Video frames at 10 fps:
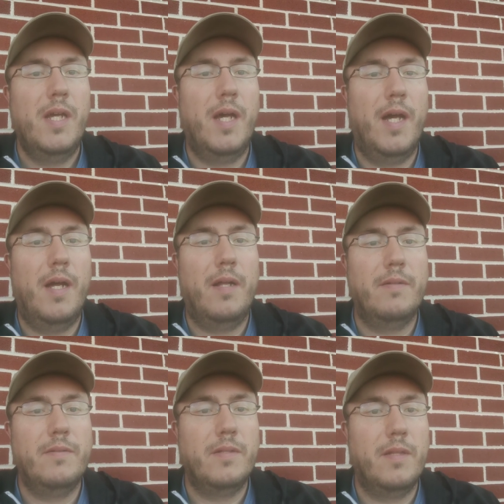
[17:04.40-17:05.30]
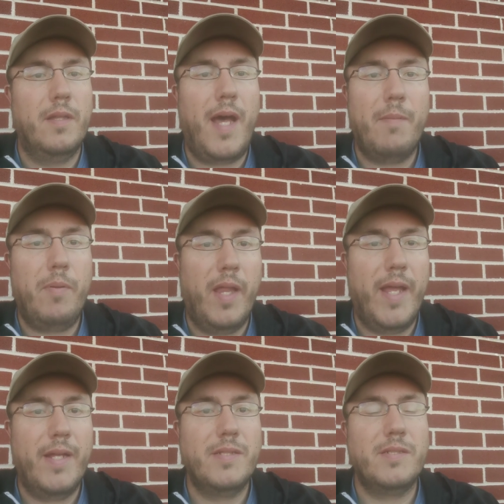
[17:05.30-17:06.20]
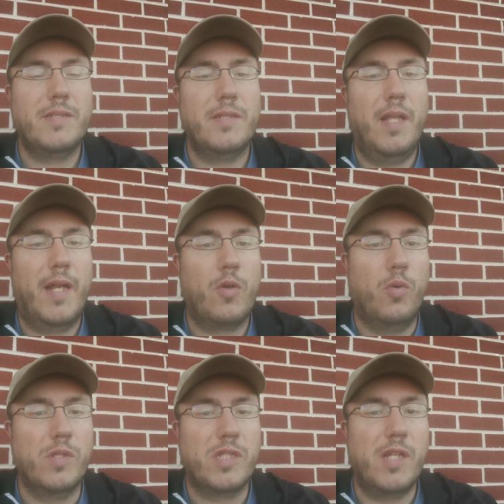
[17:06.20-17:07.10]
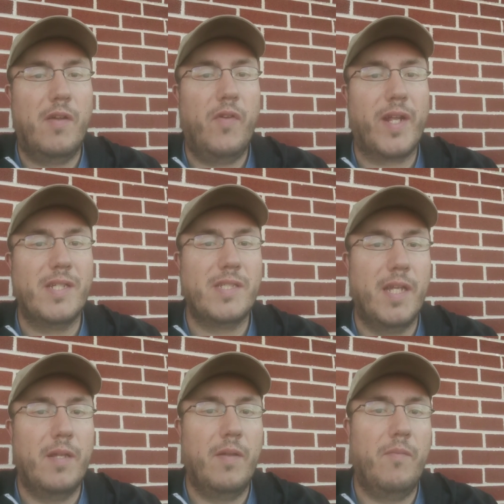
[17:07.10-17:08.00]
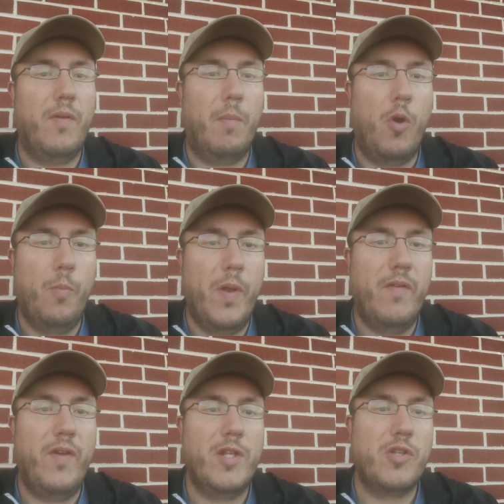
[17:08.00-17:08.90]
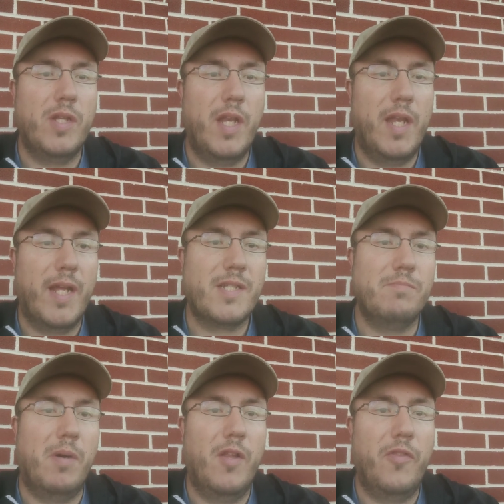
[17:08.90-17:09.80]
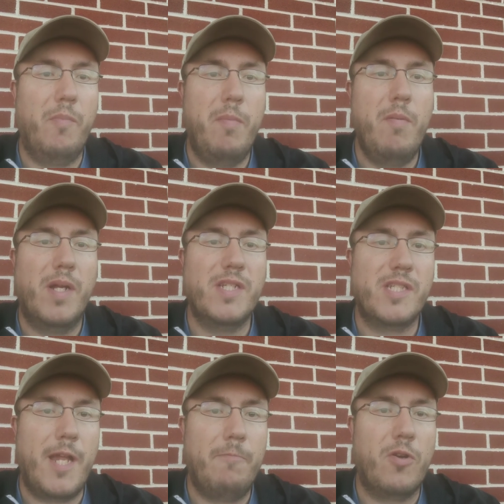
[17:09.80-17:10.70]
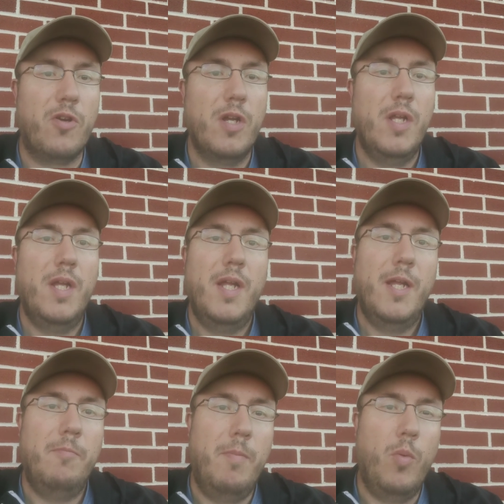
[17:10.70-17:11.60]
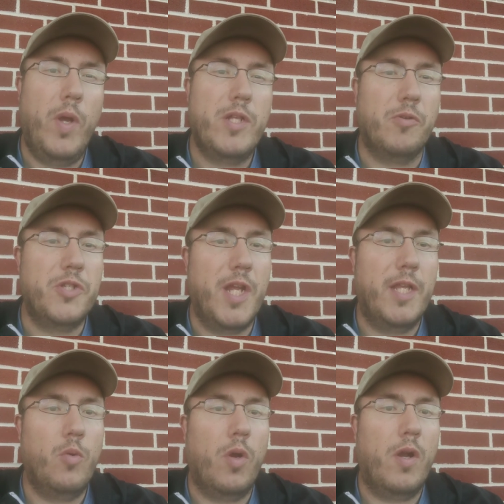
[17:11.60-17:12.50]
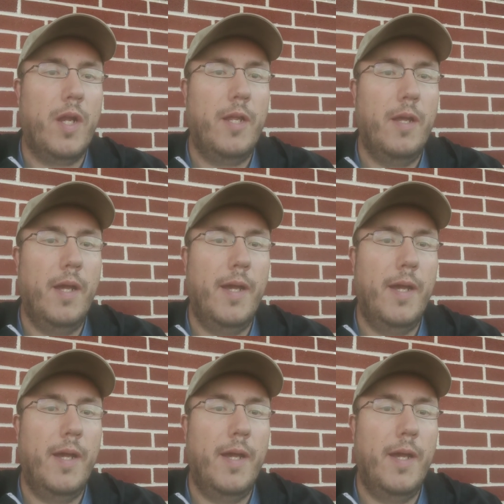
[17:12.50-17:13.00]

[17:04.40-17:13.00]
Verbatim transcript: A uh, lot of plans, a lot of cool stuff. Like I said, uh, I'm hoping eventually in the next month, maybe by December, maybe wait till January.